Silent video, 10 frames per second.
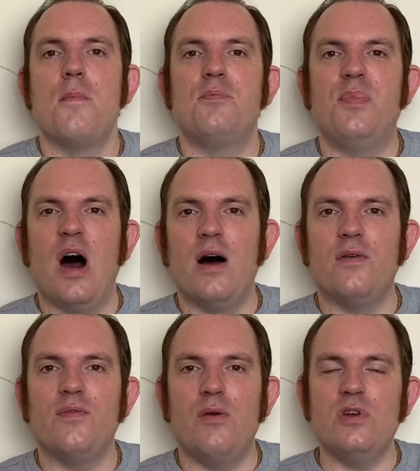But
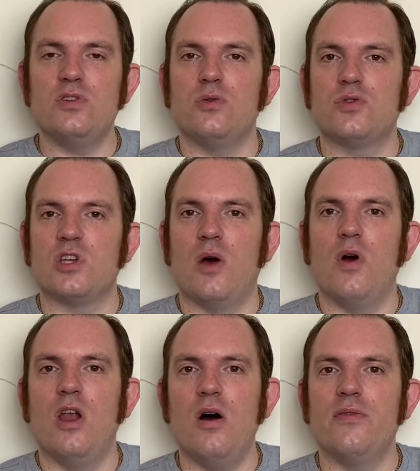there is also
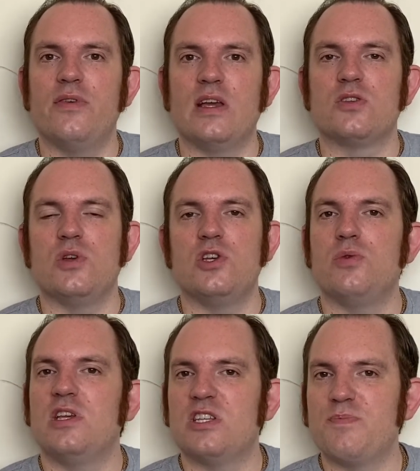a lot of things which you
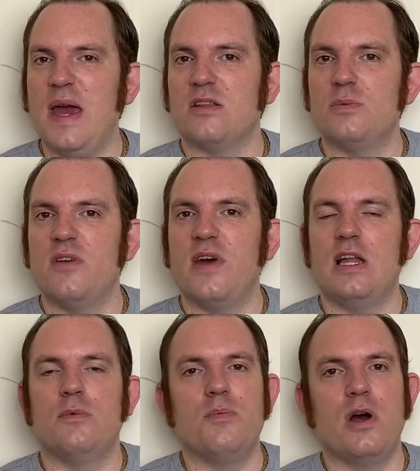would expect to be
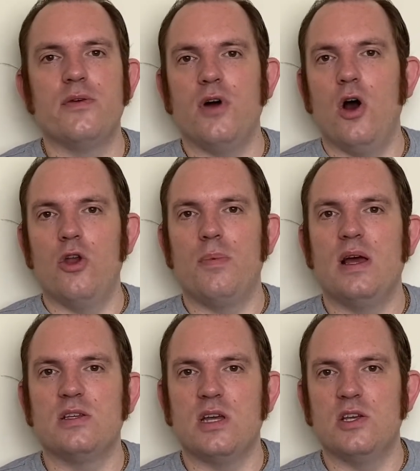available both on the
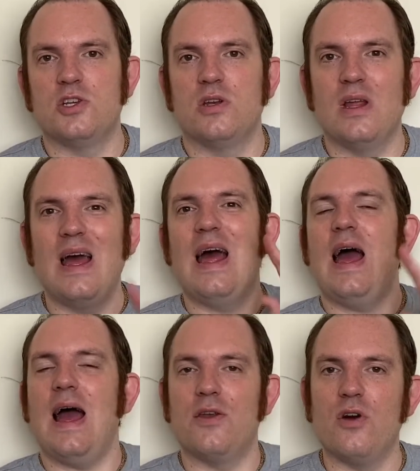PlayStation
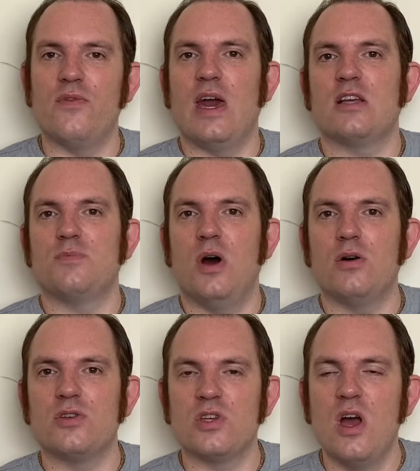and on the
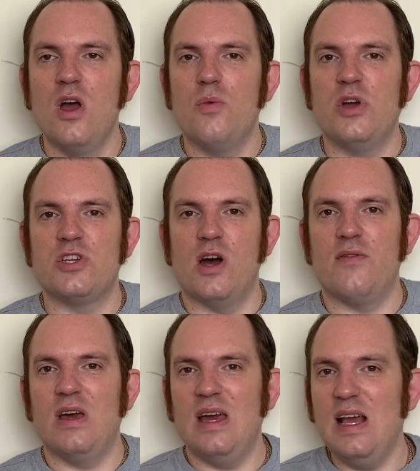Xbox, which
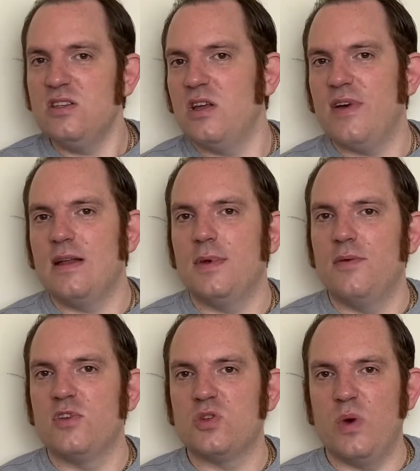either isn't available
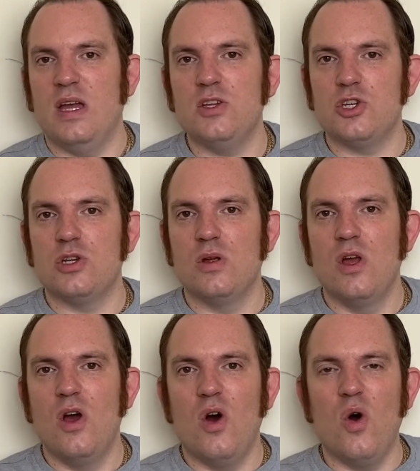on the Switch,
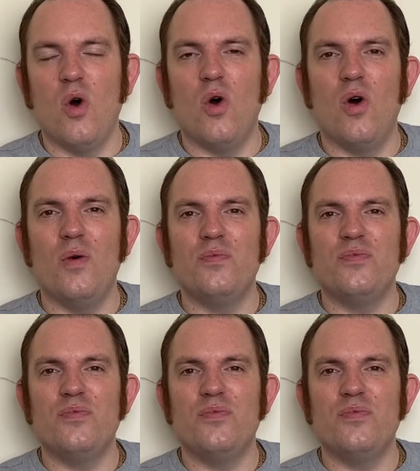or